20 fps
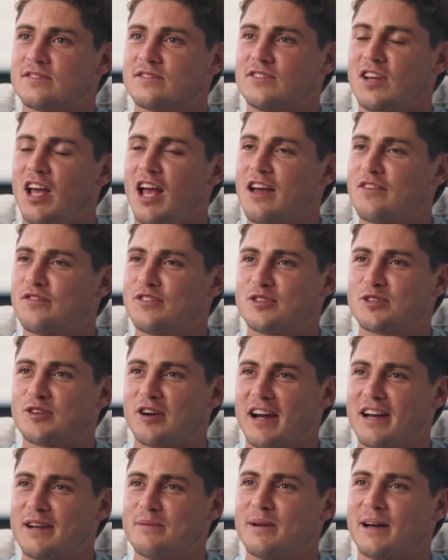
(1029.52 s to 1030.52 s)
Yeah, I feel
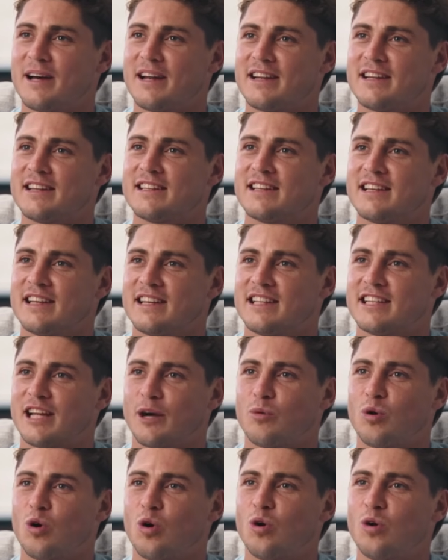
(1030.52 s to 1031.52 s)
great about it. We're
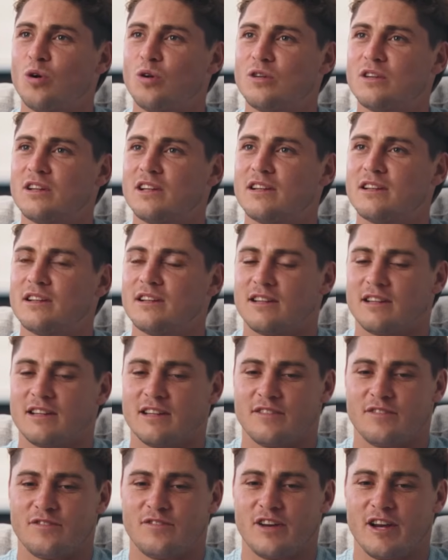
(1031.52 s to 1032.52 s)
all
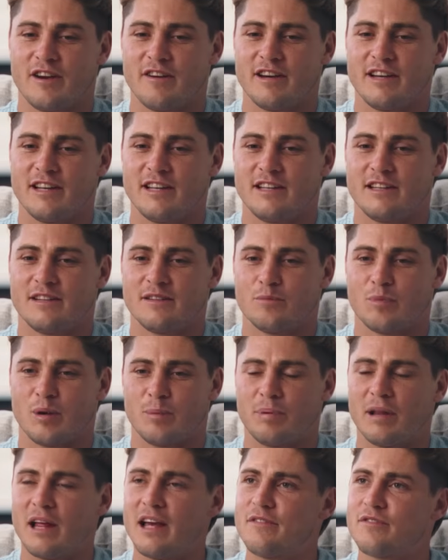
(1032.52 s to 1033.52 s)
we
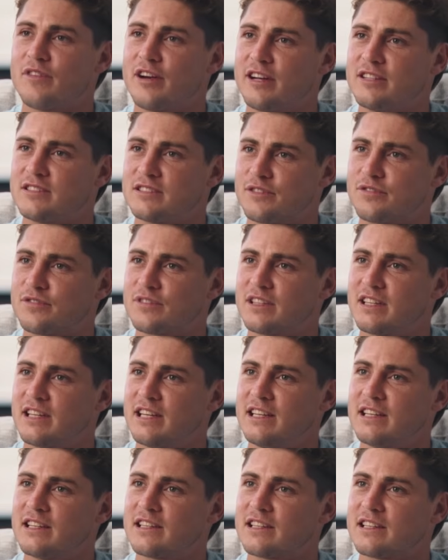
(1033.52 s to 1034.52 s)
play very
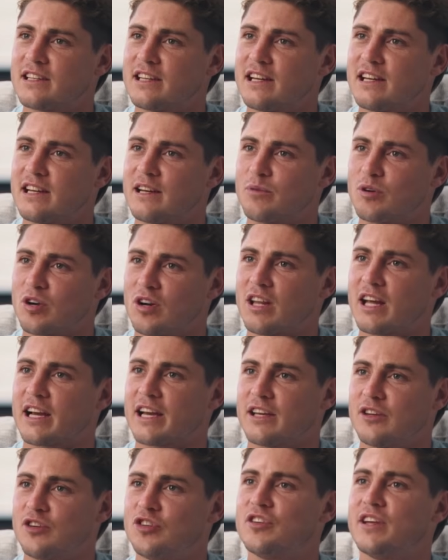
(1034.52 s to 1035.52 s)
differently. We've got like
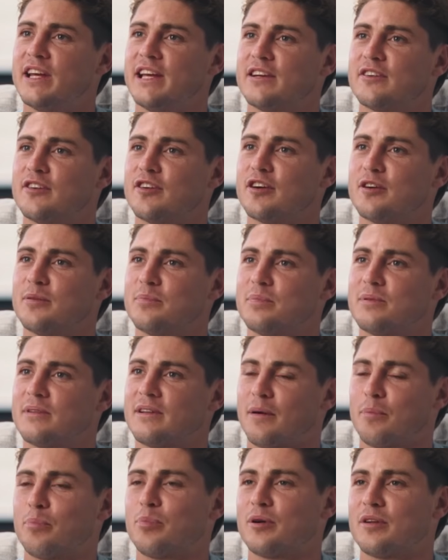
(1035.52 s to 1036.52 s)
a unique group,
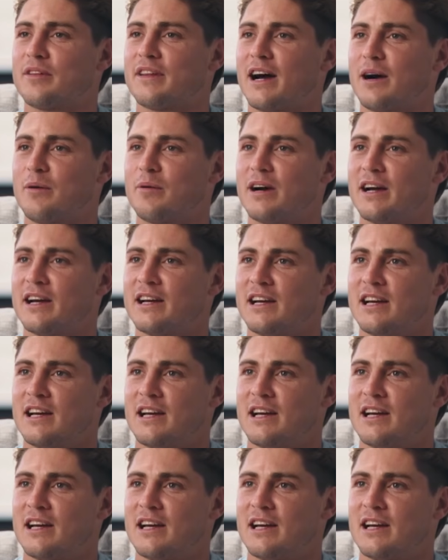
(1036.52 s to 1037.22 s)
I'll put it that way.